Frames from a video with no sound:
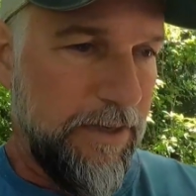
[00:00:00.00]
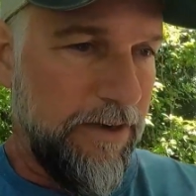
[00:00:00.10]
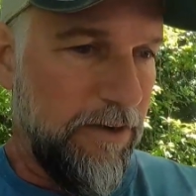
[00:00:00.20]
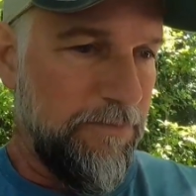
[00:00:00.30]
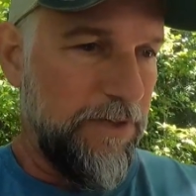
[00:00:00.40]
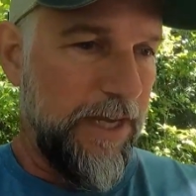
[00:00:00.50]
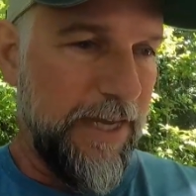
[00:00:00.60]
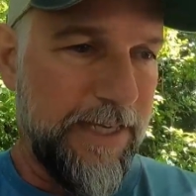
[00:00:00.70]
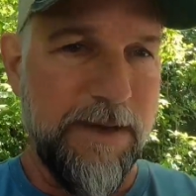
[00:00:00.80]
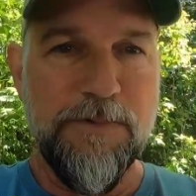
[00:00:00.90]
And hopefully
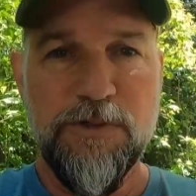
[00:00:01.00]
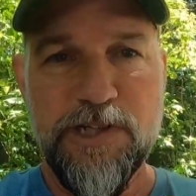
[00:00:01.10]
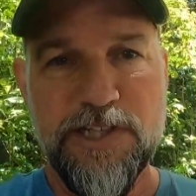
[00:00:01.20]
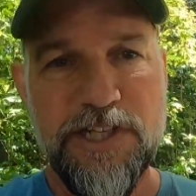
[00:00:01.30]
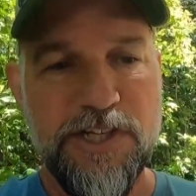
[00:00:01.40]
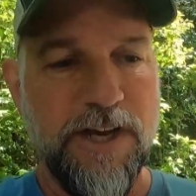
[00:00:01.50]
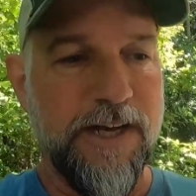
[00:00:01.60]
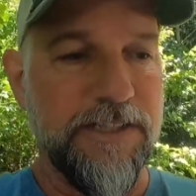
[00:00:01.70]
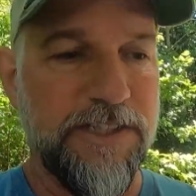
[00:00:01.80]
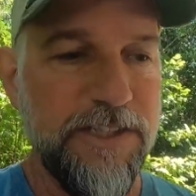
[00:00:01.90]
I can come to a decision
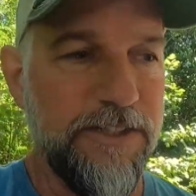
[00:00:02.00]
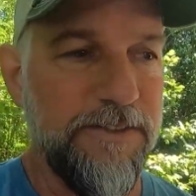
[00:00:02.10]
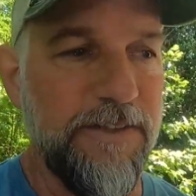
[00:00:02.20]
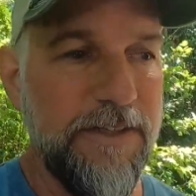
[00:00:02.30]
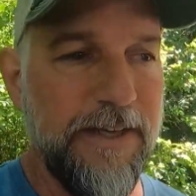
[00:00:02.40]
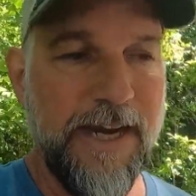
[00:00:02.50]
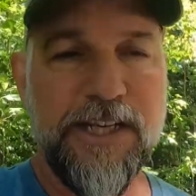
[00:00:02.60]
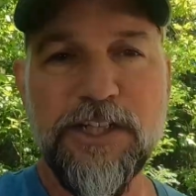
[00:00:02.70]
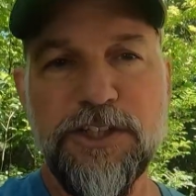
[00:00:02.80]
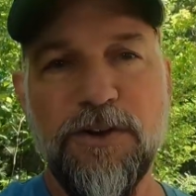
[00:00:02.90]
on it soon, and
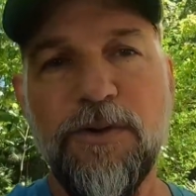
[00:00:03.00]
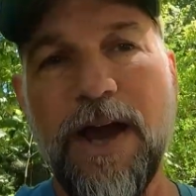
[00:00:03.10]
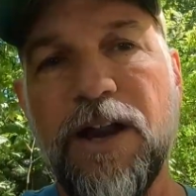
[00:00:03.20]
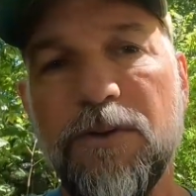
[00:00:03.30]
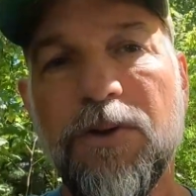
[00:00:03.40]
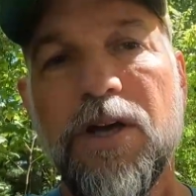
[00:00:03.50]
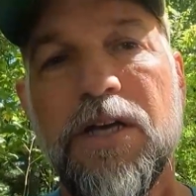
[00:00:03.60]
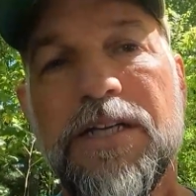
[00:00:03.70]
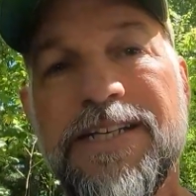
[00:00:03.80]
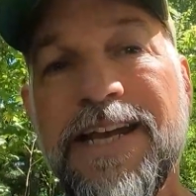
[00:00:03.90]
I can show you how to
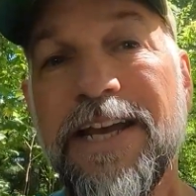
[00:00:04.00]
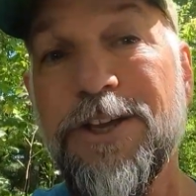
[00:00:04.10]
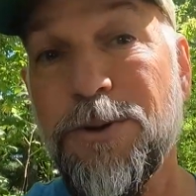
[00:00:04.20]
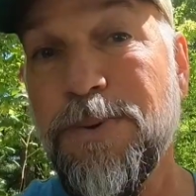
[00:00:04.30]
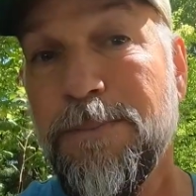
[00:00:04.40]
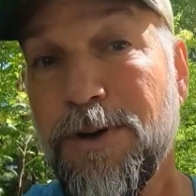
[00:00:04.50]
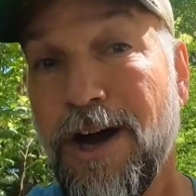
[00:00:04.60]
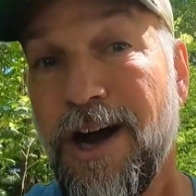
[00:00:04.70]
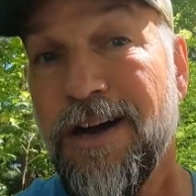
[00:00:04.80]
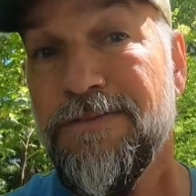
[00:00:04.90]
take your
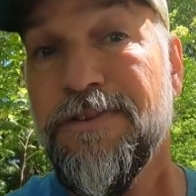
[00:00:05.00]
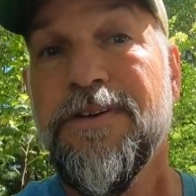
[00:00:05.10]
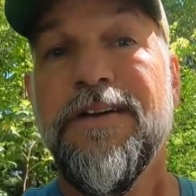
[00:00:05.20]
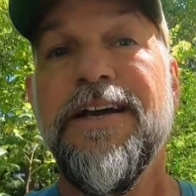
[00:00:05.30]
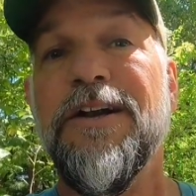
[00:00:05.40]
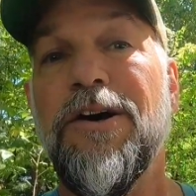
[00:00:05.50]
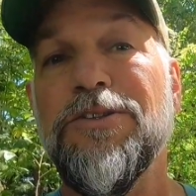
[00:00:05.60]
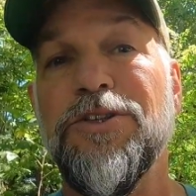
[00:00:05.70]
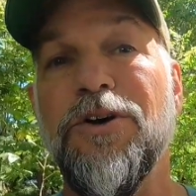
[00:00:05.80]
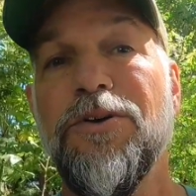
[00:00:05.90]
bumper off and
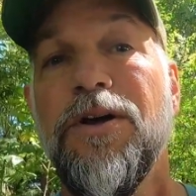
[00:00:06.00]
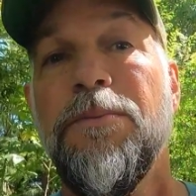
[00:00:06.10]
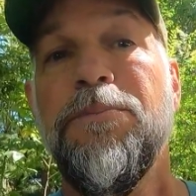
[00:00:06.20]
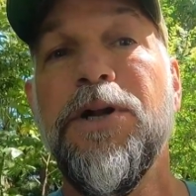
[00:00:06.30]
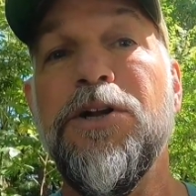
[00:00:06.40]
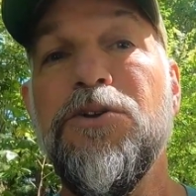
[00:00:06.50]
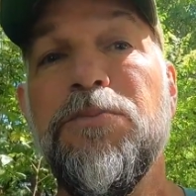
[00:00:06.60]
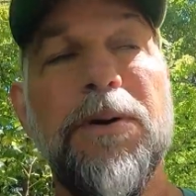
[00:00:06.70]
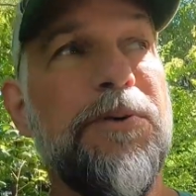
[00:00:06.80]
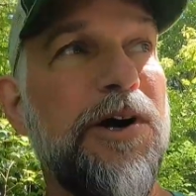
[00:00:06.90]
also put a
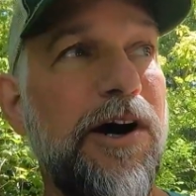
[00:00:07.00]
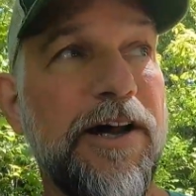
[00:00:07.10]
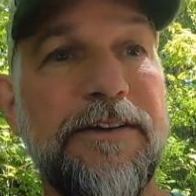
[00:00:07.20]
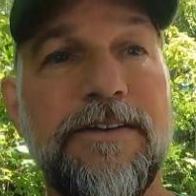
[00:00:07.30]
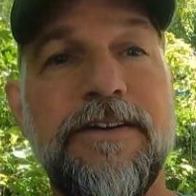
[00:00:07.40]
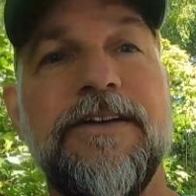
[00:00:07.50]
new bumper on.